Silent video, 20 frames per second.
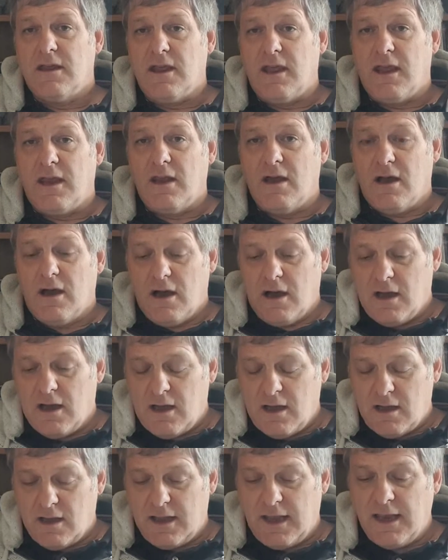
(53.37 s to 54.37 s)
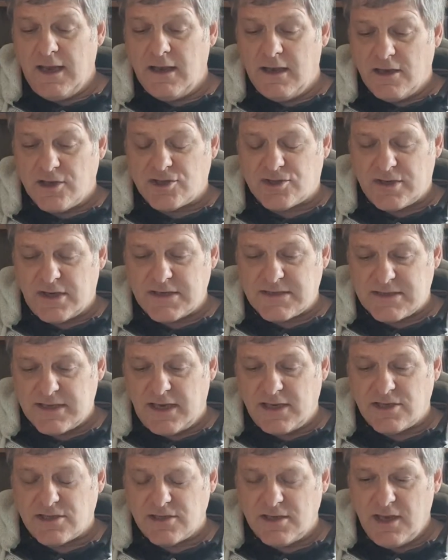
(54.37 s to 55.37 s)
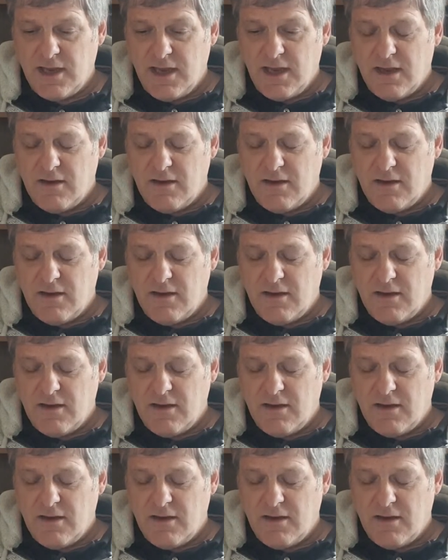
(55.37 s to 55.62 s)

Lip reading: in our English translation